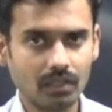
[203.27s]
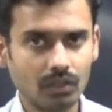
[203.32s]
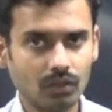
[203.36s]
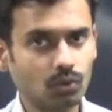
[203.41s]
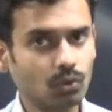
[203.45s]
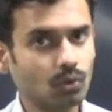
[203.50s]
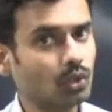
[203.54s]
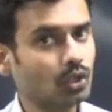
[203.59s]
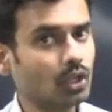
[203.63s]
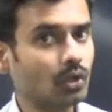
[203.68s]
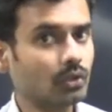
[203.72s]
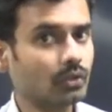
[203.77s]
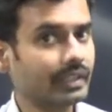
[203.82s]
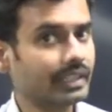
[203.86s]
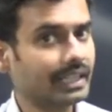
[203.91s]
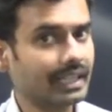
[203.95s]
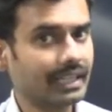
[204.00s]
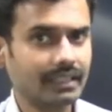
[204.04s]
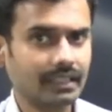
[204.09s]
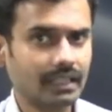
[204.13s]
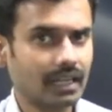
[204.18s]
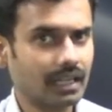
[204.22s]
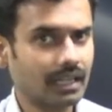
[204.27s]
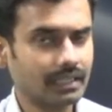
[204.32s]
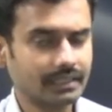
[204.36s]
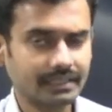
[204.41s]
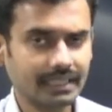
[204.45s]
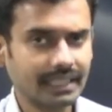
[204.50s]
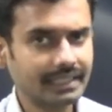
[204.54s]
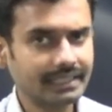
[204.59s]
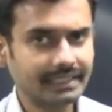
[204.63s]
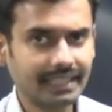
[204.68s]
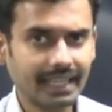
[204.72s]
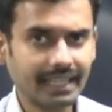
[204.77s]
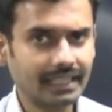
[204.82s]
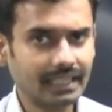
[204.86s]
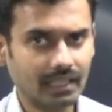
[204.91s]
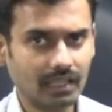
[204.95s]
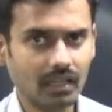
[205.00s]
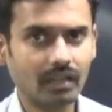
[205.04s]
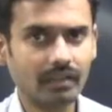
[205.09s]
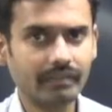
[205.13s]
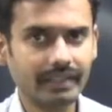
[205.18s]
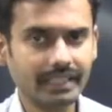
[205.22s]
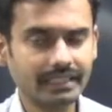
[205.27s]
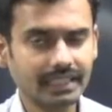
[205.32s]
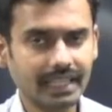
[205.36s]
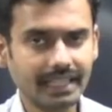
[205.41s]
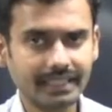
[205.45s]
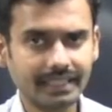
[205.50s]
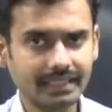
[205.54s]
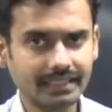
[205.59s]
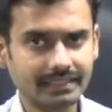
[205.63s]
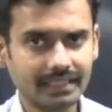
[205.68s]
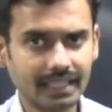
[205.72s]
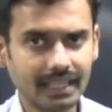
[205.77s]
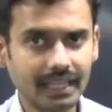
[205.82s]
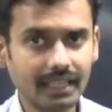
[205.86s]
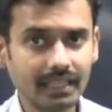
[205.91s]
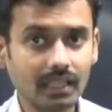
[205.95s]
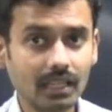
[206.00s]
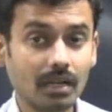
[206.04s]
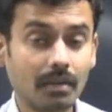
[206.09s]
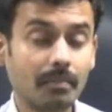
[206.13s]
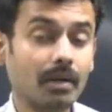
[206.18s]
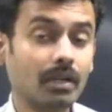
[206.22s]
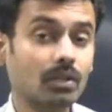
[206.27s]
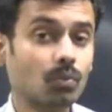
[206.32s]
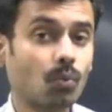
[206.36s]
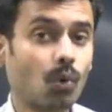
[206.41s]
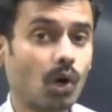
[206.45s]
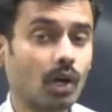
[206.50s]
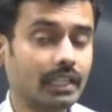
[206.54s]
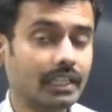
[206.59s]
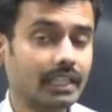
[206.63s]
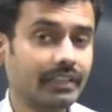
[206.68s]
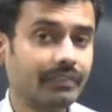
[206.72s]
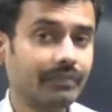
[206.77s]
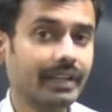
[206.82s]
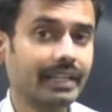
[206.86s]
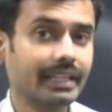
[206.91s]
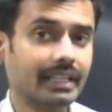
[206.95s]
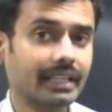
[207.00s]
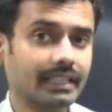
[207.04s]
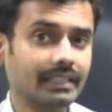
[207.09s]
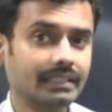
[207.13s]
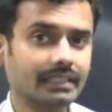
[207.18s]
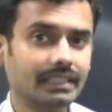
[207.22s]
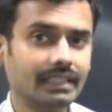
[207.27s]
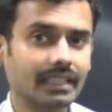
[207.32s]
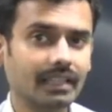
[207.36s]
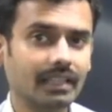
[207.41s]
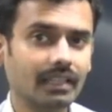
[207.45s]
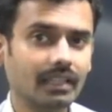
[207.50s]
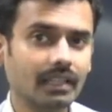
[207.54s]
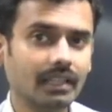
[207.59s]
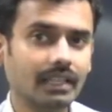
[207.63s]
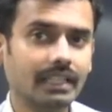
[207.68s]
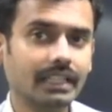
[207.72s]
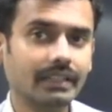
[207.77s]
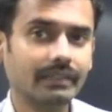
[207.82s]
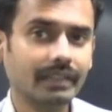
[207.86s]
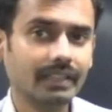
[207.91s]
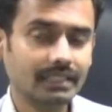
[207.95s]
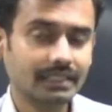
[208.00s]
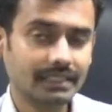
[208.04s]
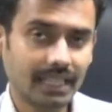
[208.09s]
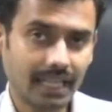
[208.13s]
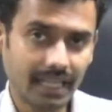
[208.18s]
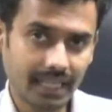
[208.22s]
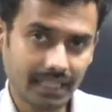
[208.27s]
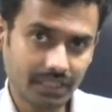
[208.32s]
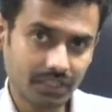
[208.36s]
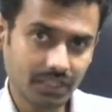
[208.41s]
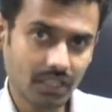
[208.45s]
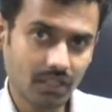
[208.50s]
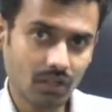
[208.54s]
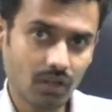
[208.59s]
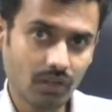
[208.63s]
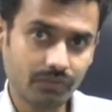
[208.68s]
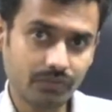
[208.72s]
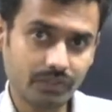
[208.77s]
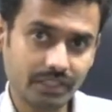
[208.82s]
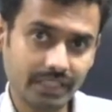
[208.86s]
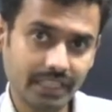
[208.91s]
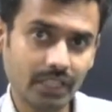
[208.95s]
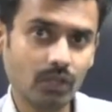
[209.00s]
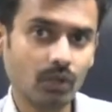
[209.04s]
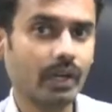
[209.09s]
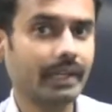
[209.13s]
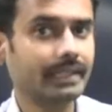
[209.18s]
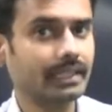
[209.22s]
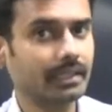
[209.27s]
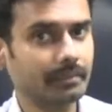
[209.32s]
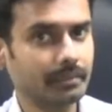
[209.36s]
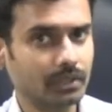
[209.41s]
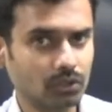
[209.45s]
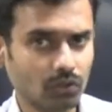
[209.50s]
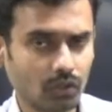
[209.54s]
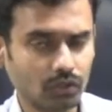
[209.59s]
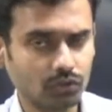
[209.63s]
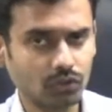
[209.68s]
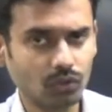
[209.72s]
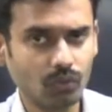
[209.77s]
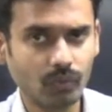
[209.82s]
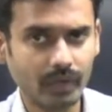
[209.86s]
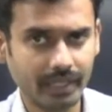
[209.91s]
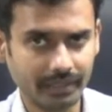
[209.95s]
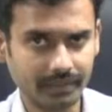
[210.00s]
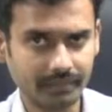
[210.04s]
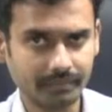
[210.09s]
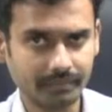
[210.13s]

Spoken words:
No doubt we can say 10 ways I can select, but what if I consider even selection of 0 item is also 1?